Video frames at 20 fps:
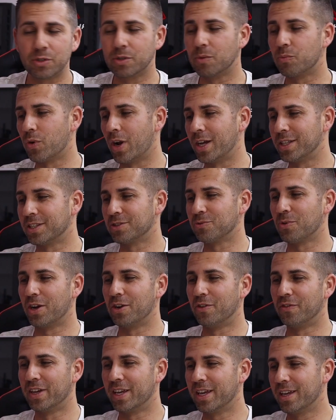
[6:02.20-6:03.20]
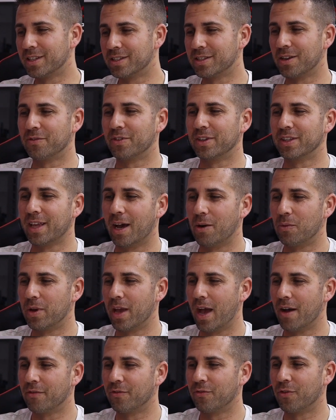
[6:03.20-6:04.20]
surprises right over here something that we
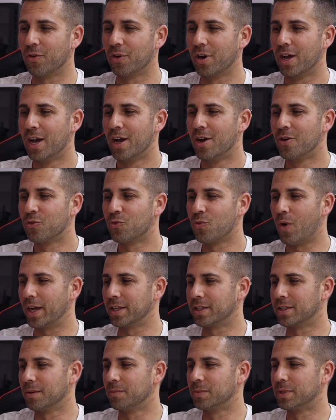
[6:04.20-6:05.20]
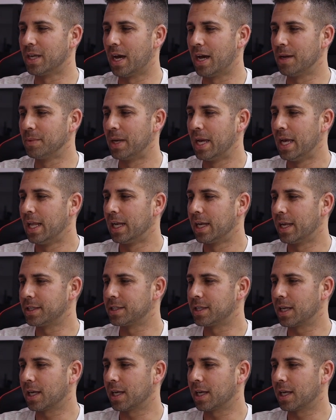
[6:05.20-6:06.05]
have for quite some time let's